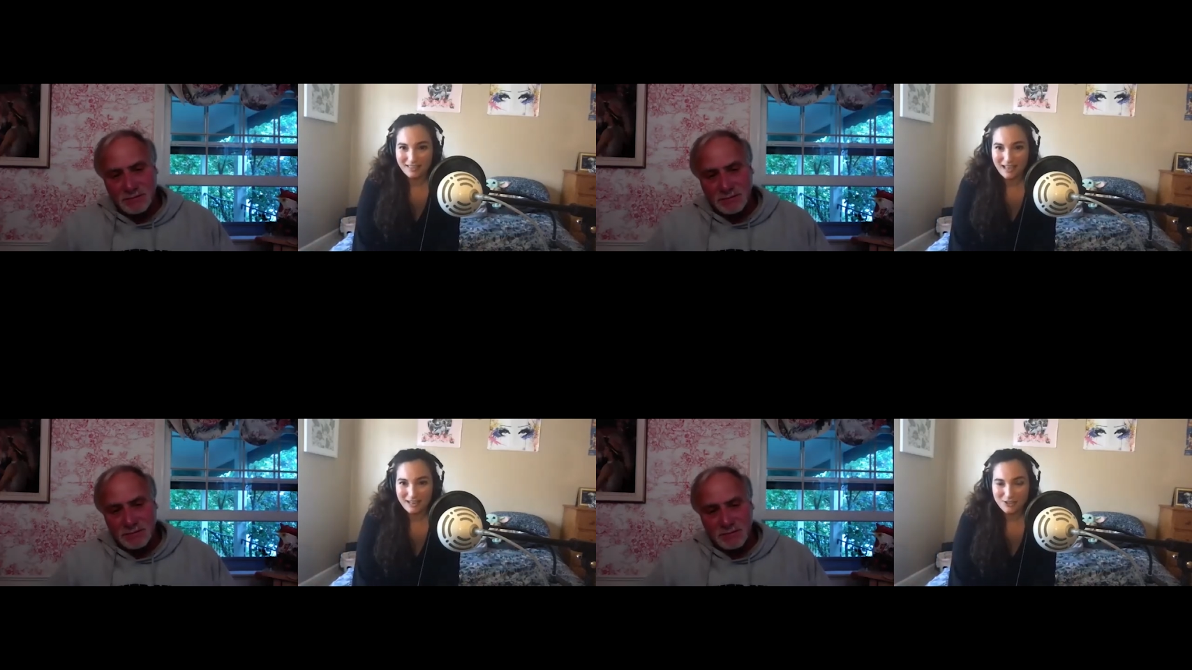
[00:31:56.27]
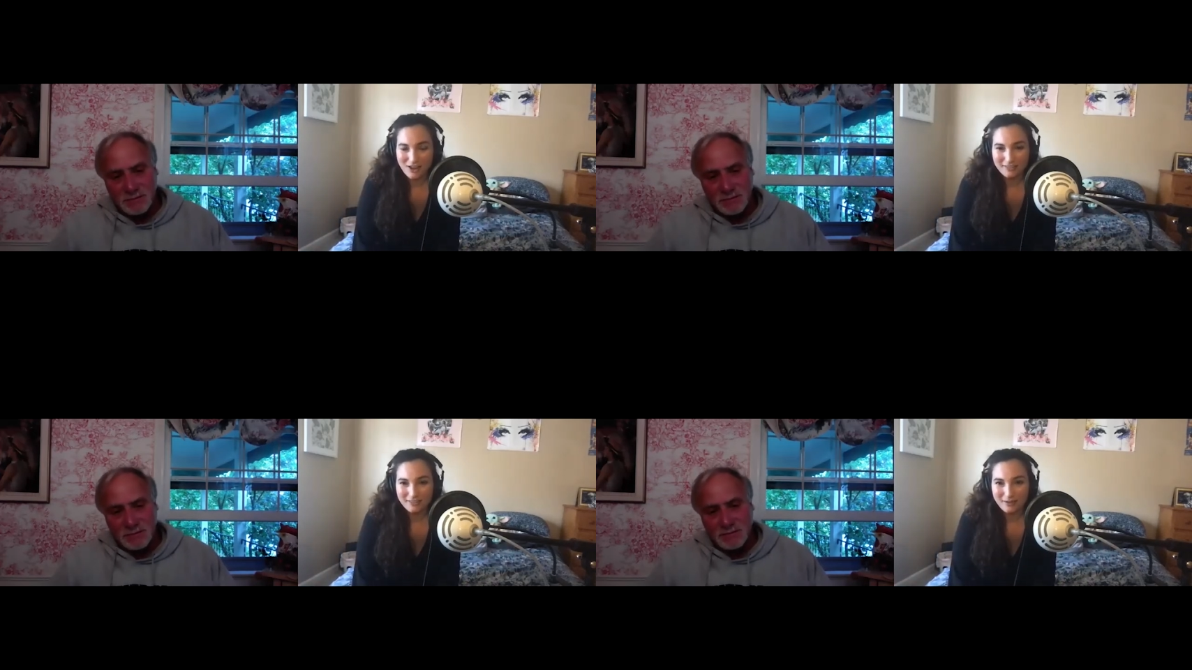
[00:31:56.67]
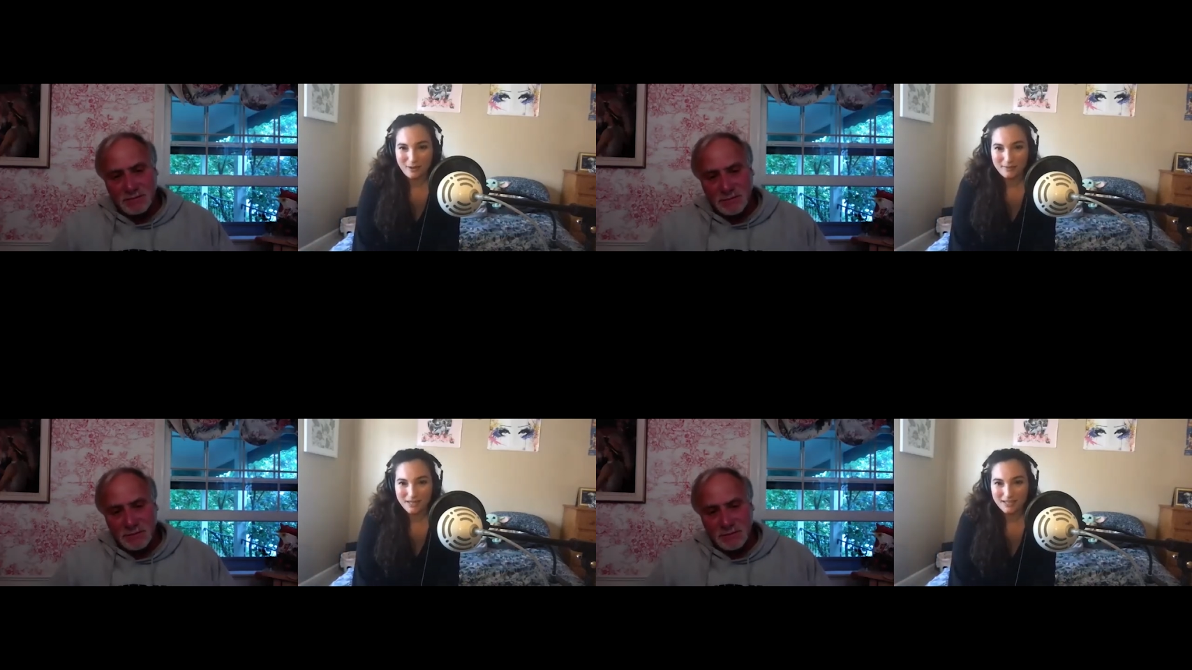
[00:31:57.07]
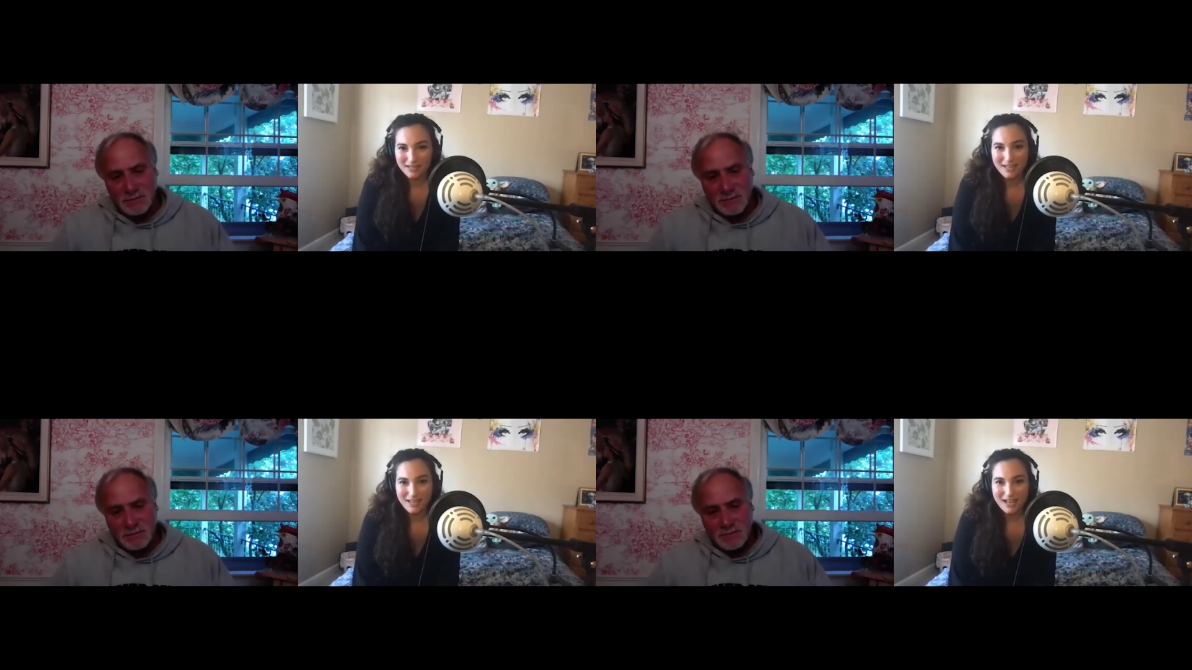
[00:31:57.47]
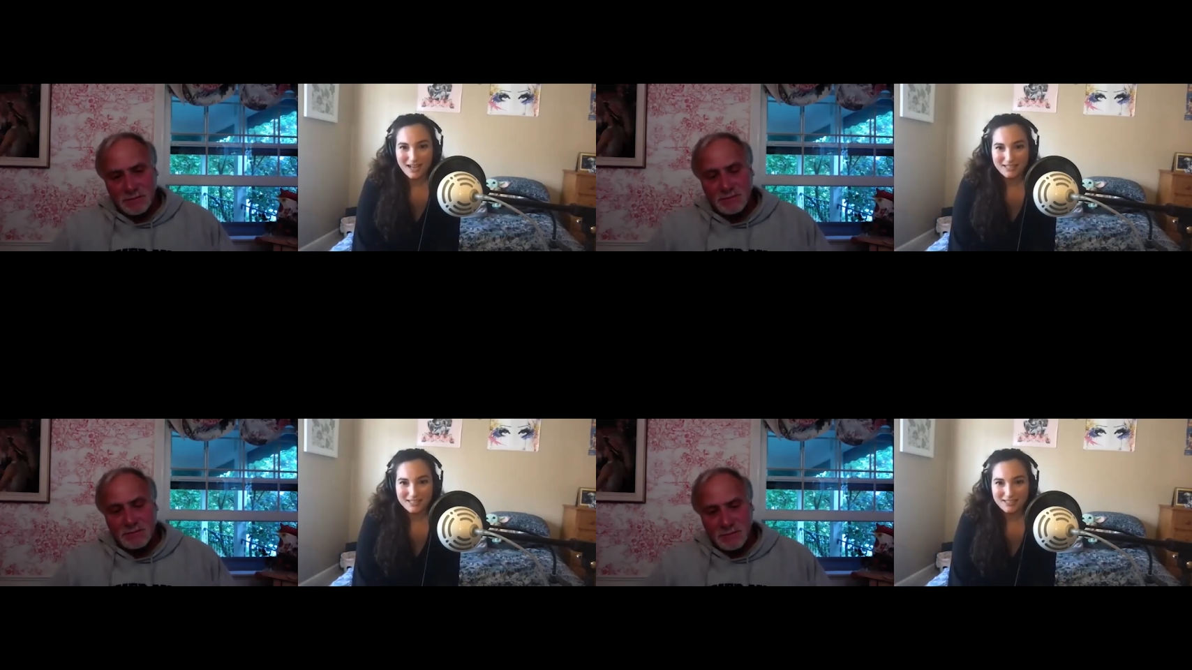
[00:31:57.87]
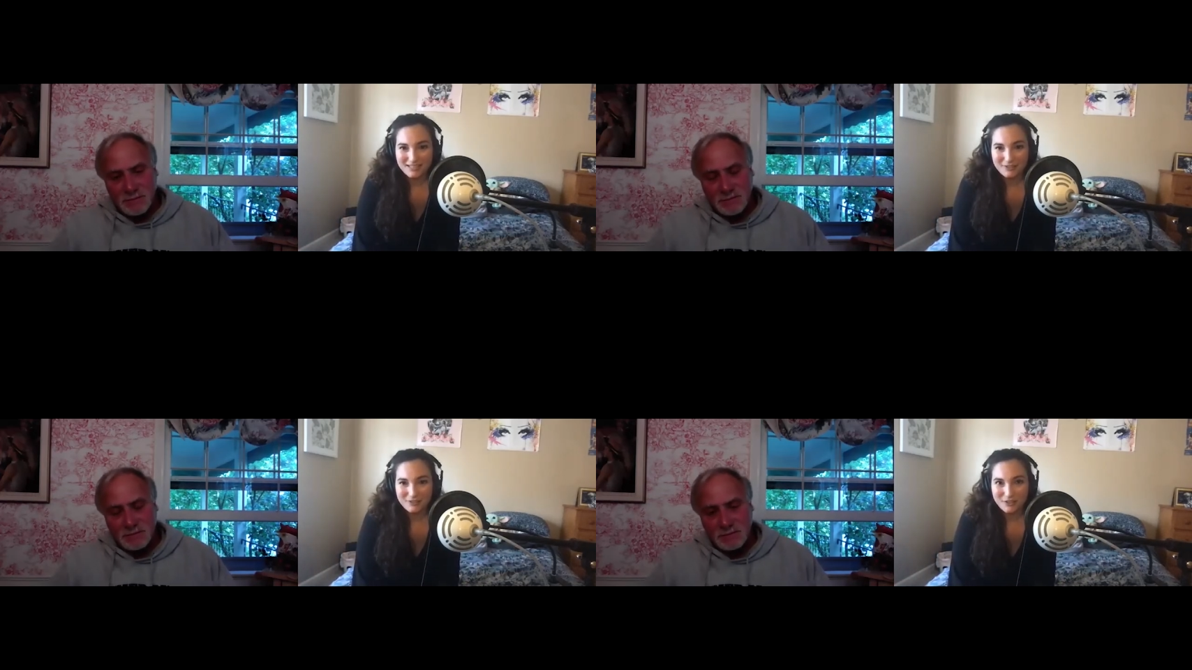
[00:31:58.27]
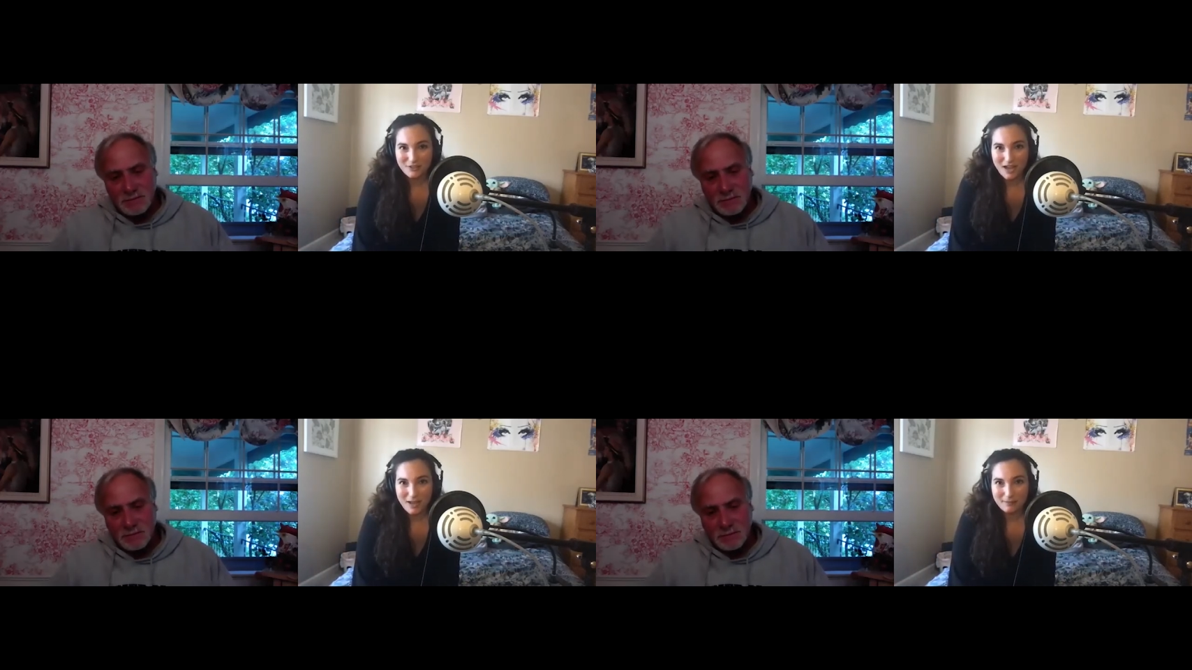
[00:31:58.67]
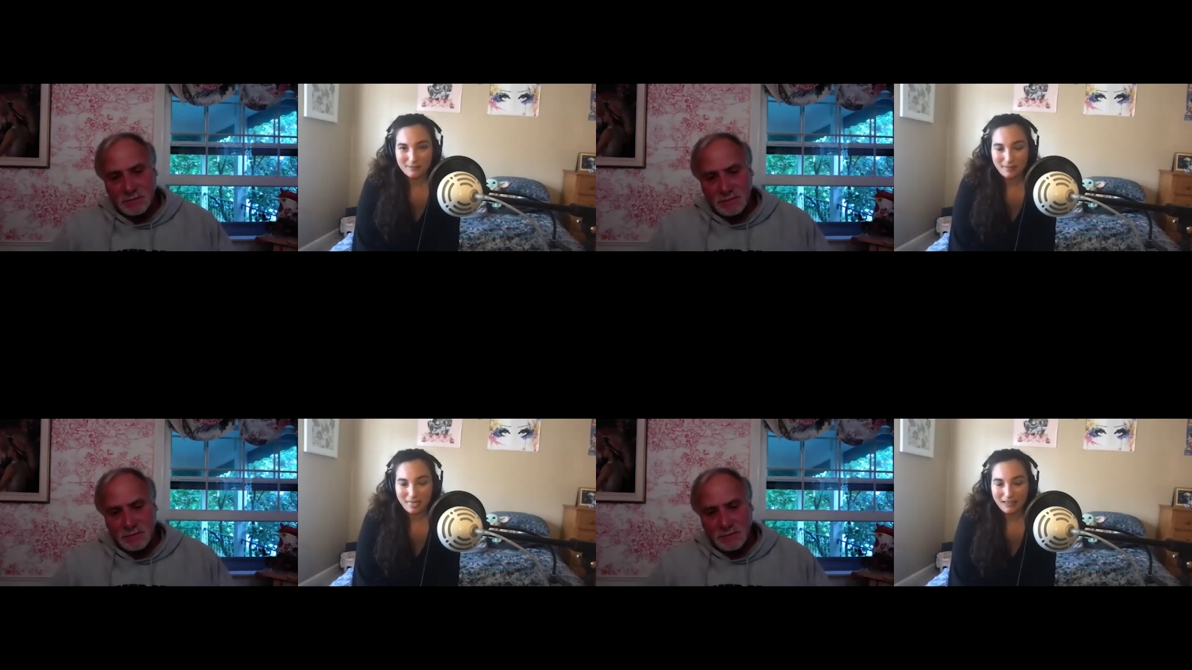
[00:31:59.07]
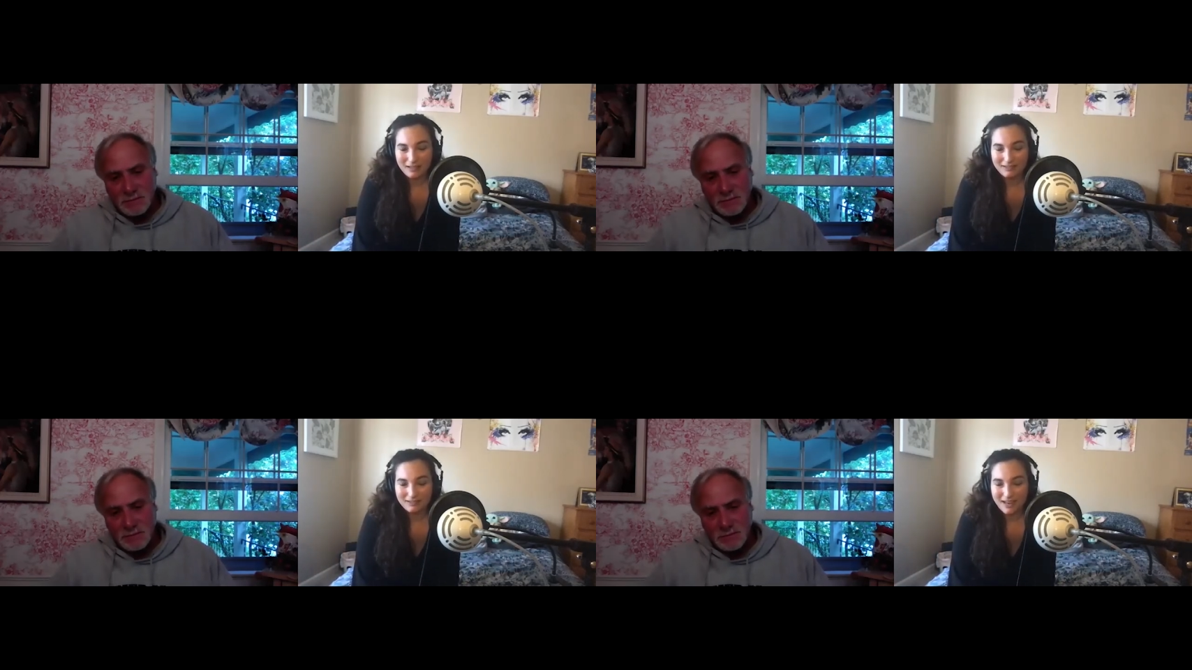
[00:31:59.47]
Speaker 1: last shot though. I mean, it's it. I'm. I